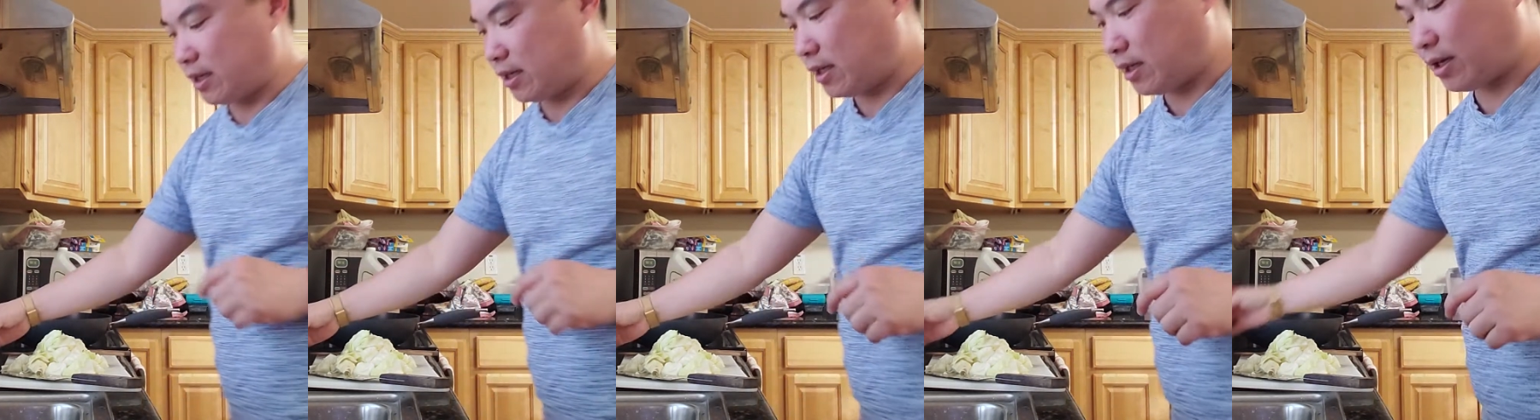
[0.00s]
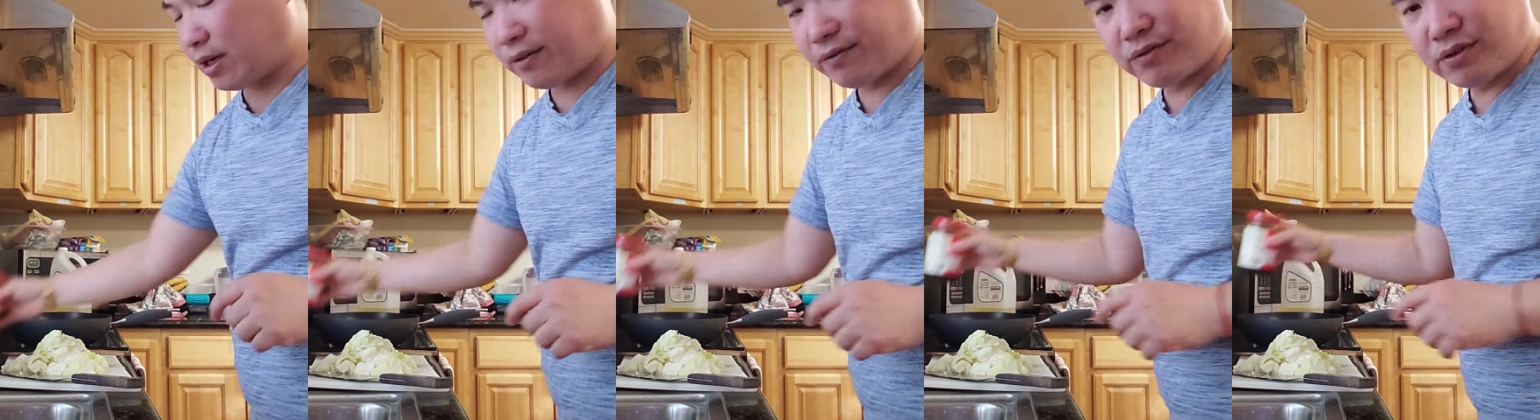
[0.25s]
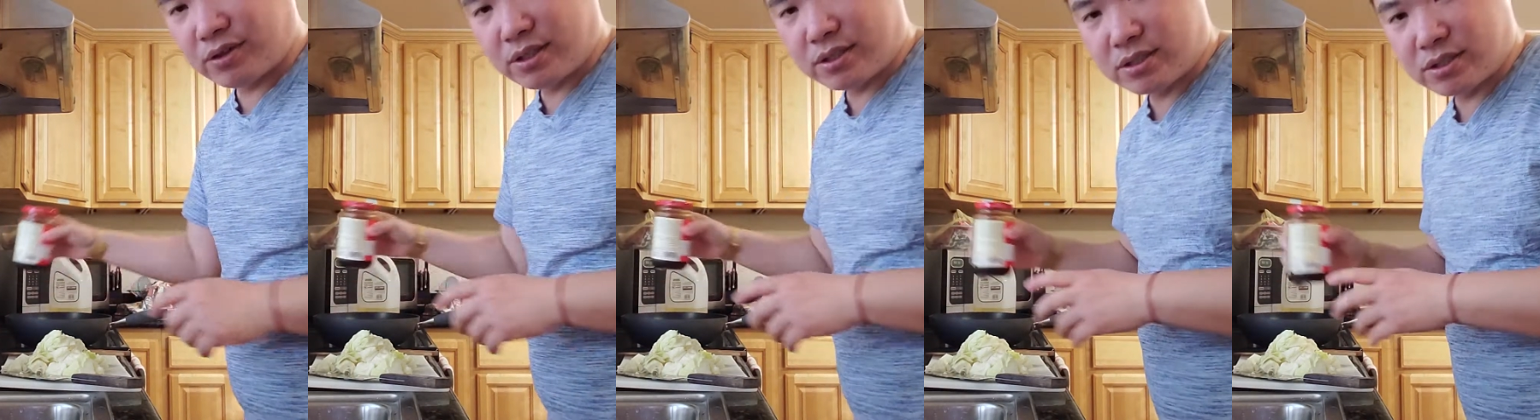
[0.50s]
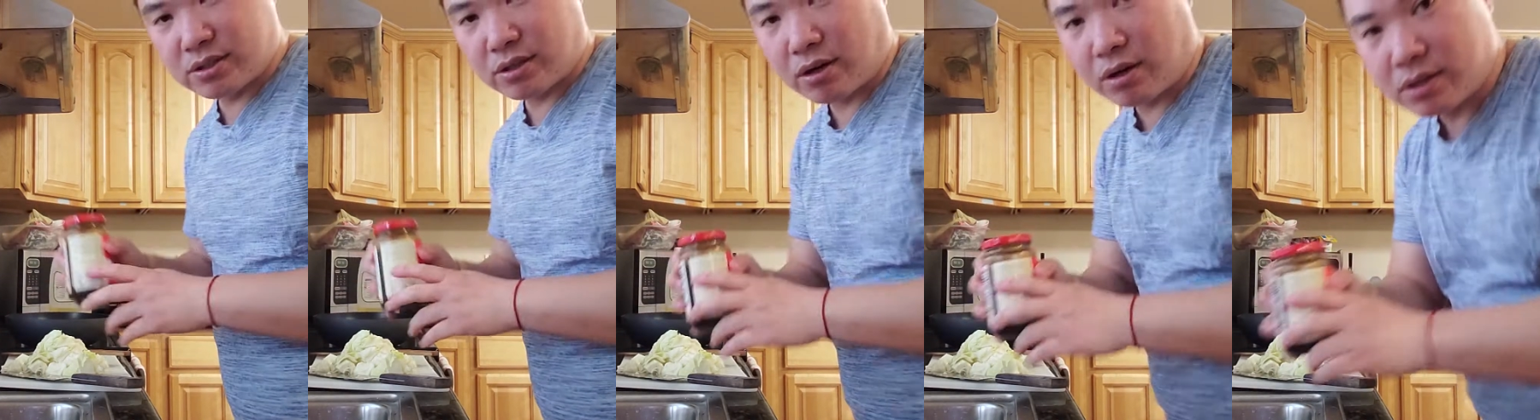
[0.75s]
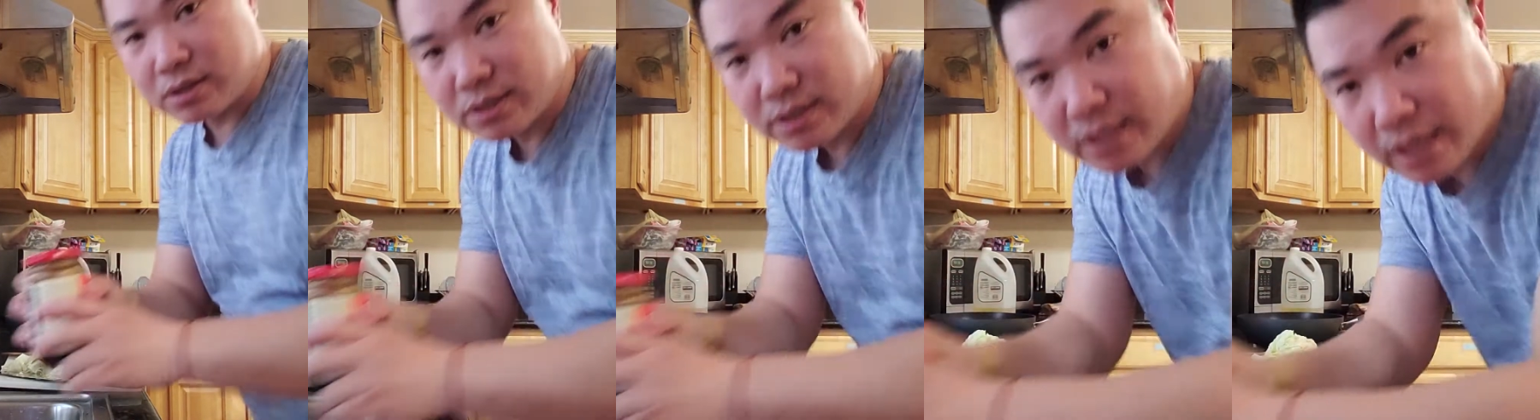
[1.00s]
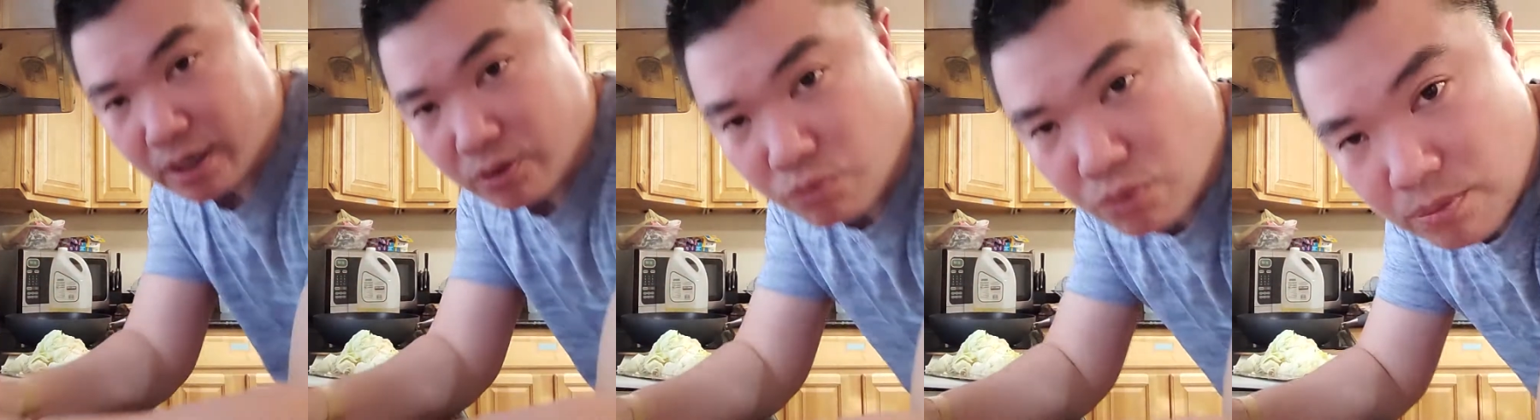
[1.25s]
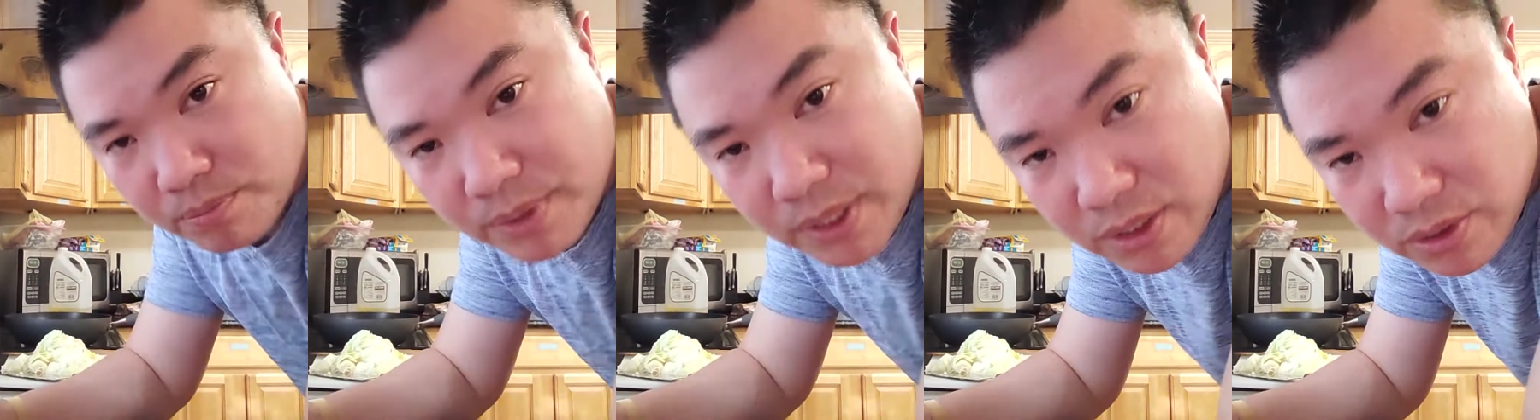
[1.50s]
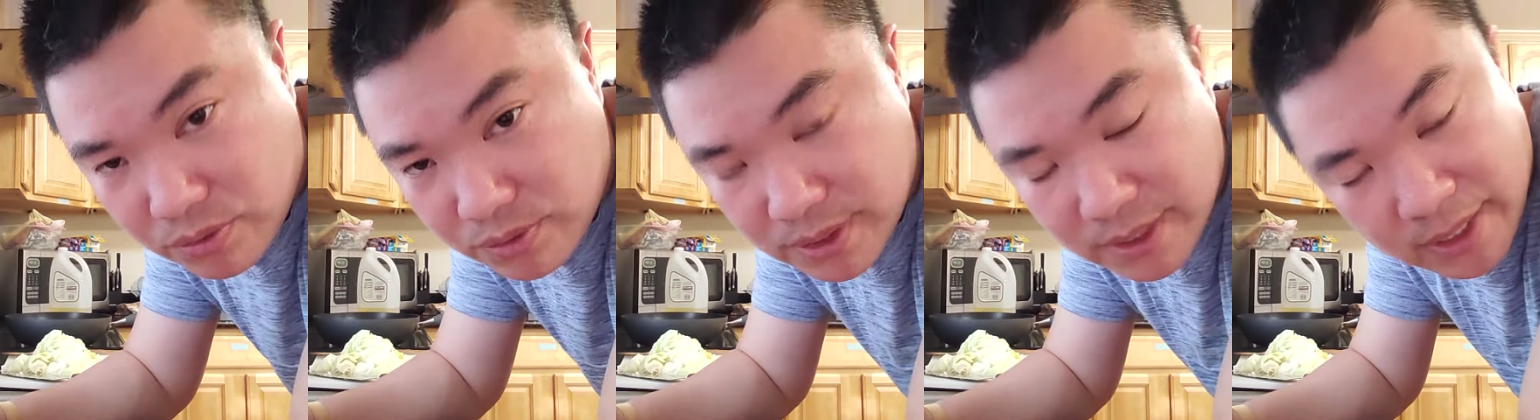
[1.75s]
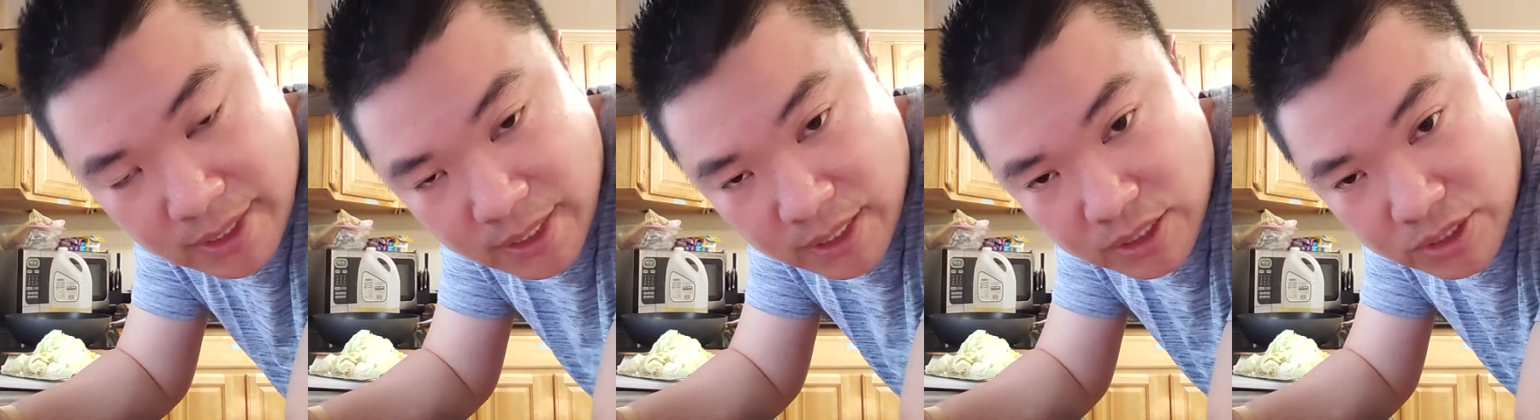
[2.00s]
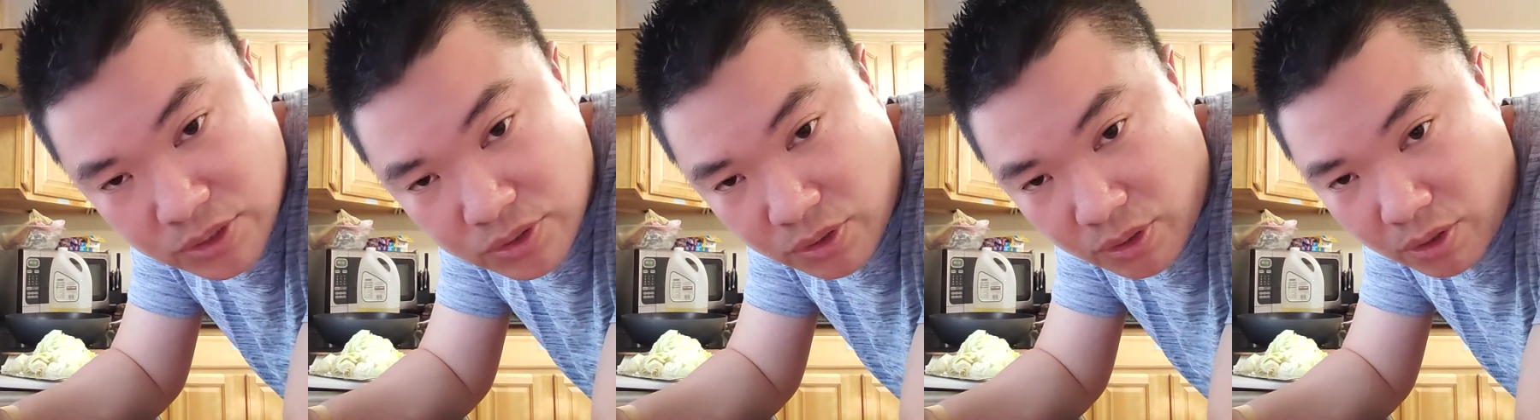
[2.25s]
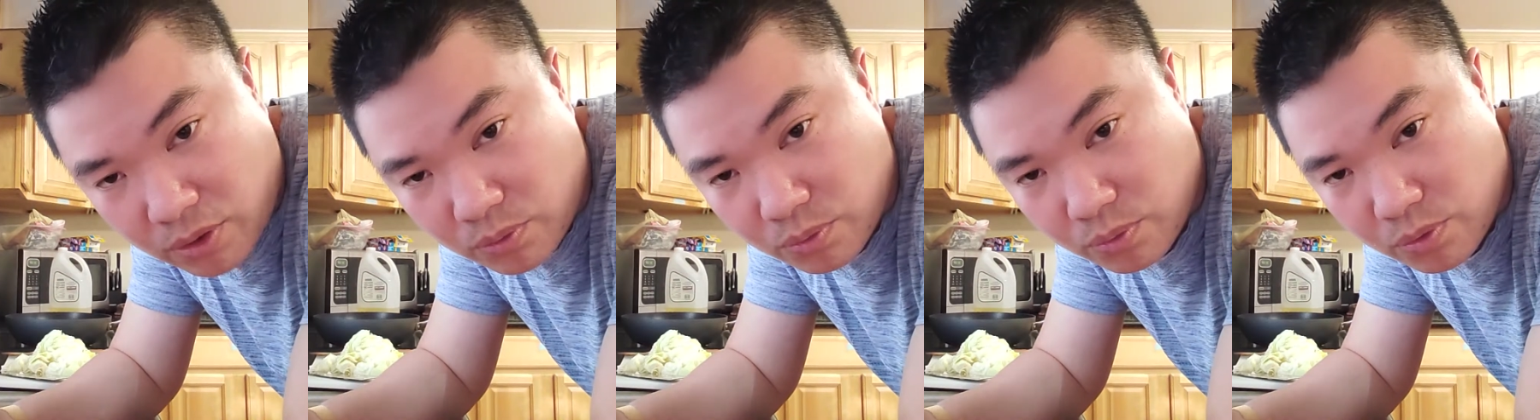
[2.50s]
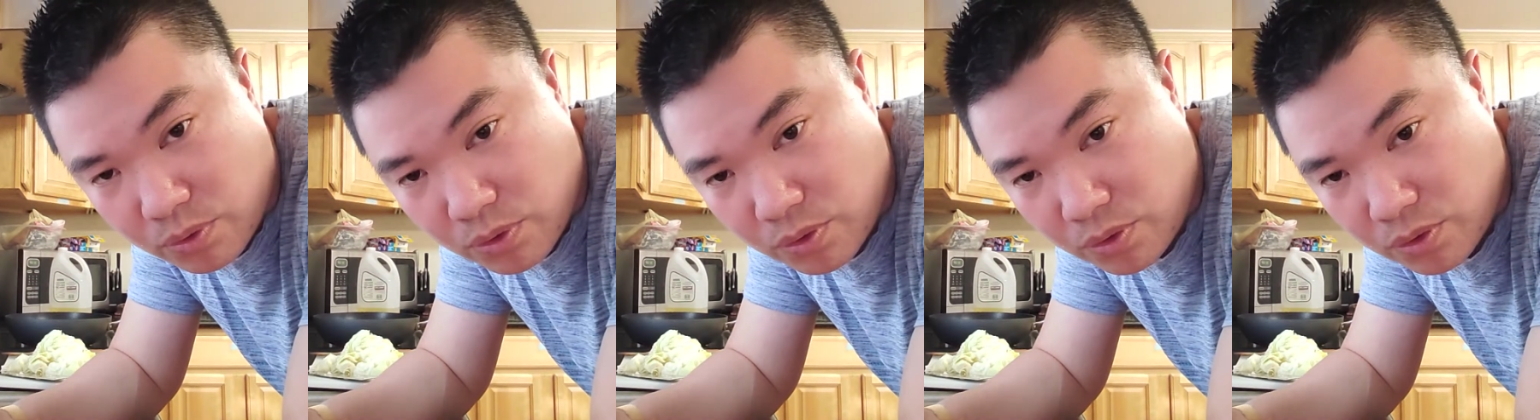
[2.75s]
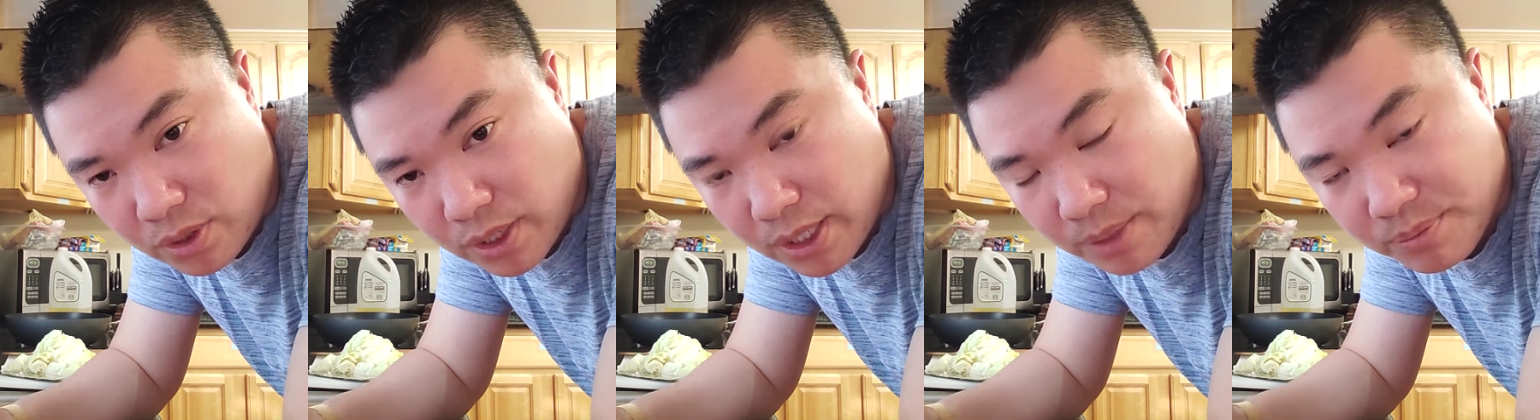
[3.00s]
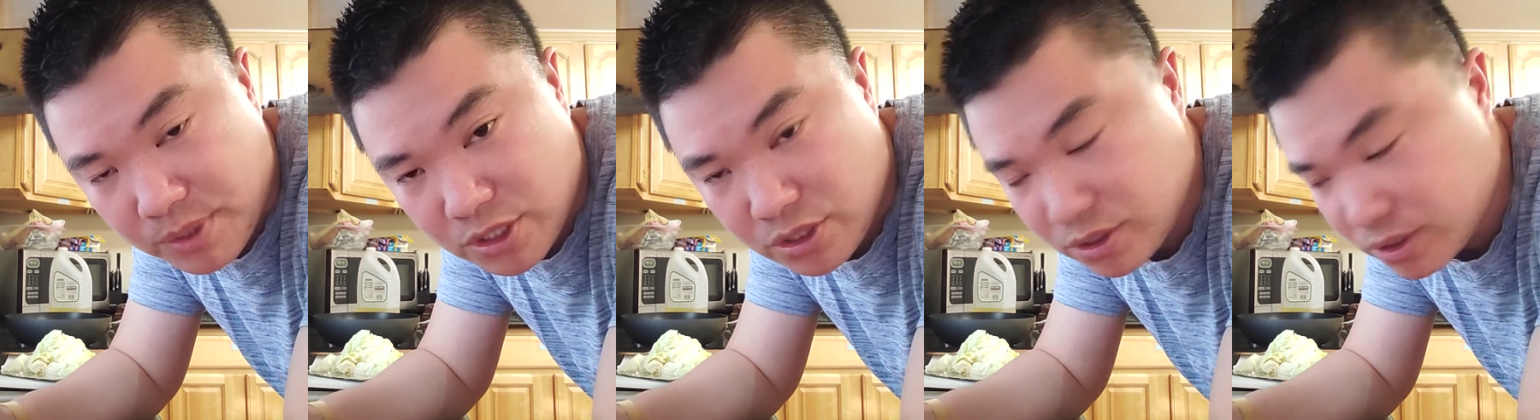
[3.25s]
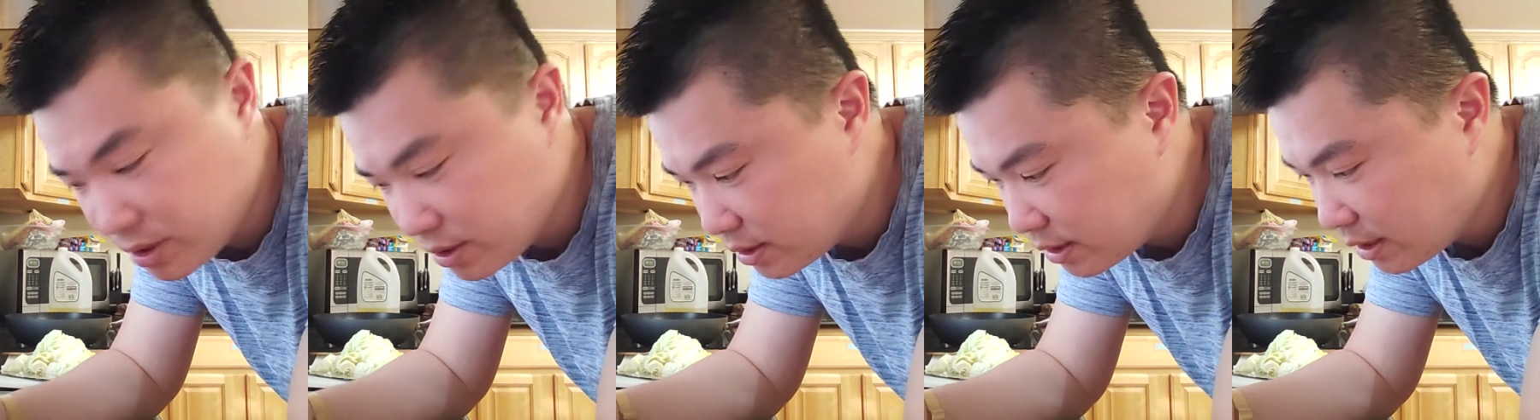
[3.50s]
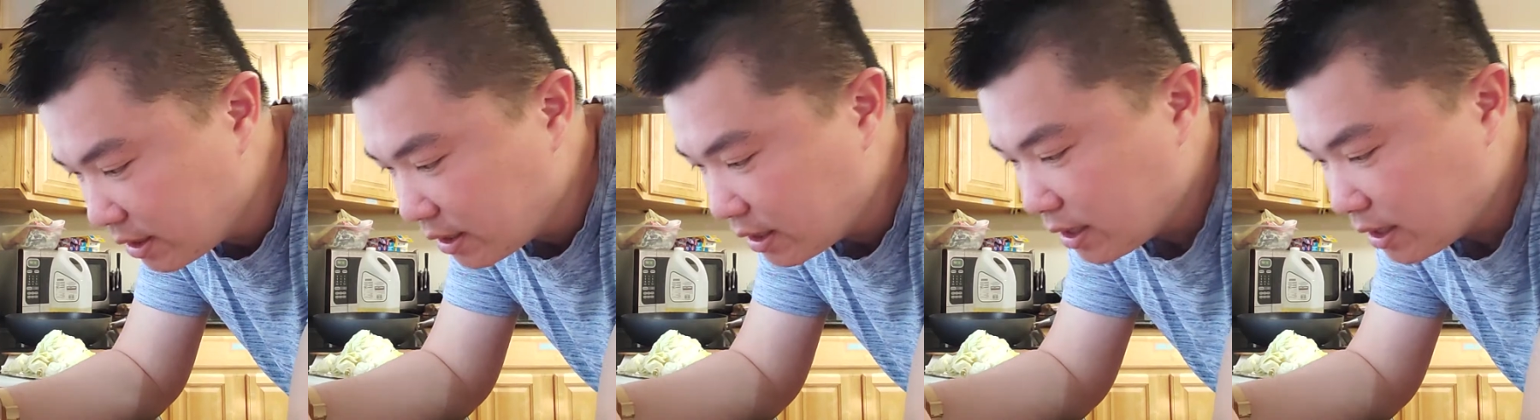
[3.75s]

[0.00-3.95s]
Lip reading: For the sauce, I won't be using any salt or MSG.